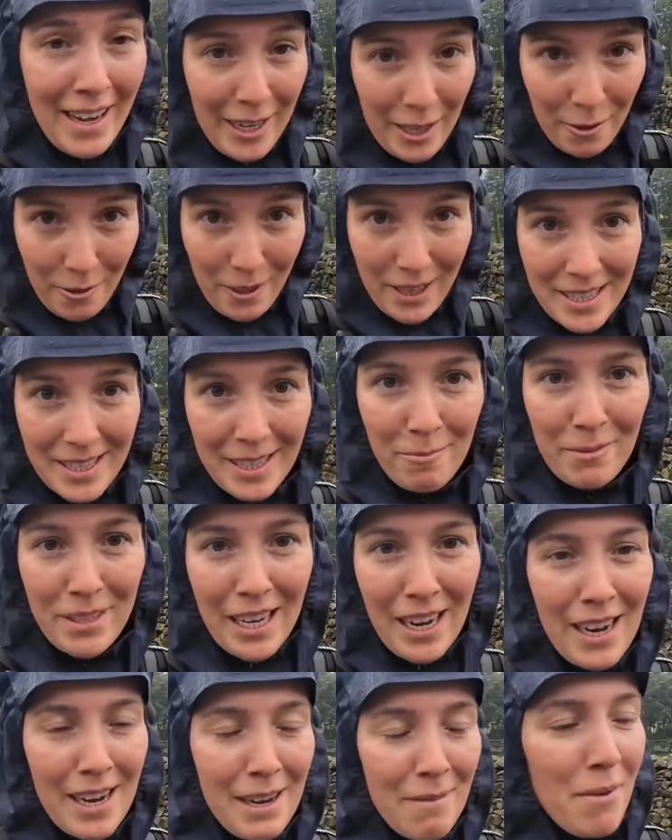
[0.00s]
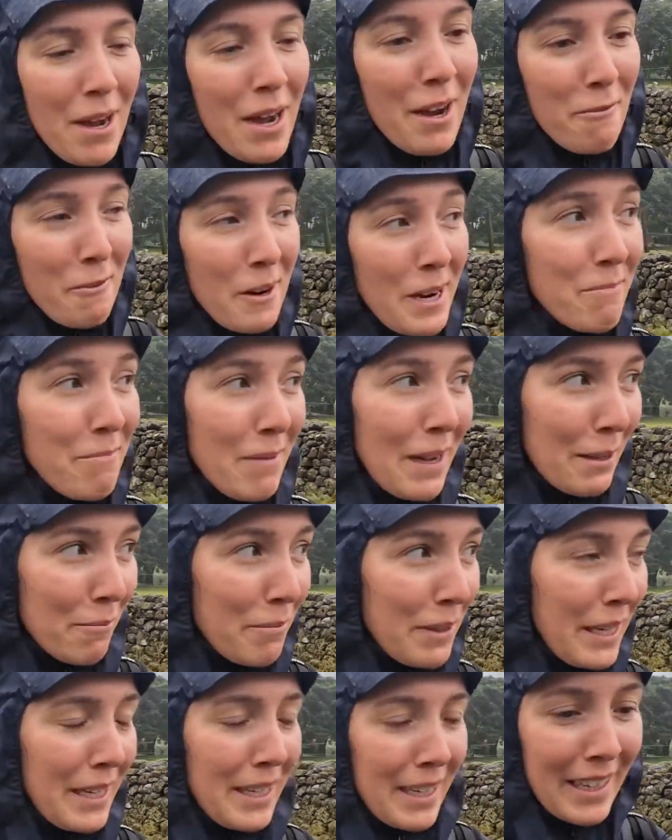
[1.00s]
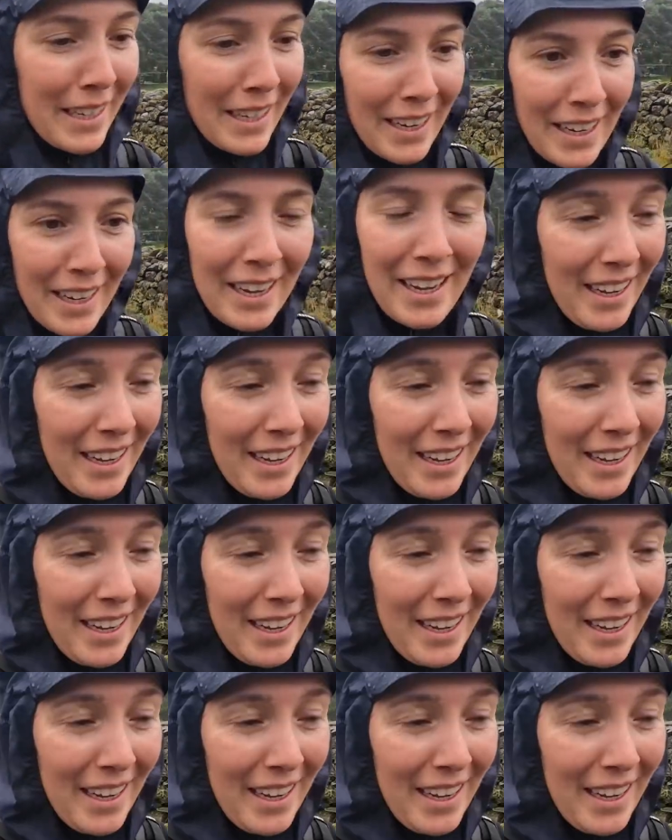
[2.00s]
quite some time while backpacking.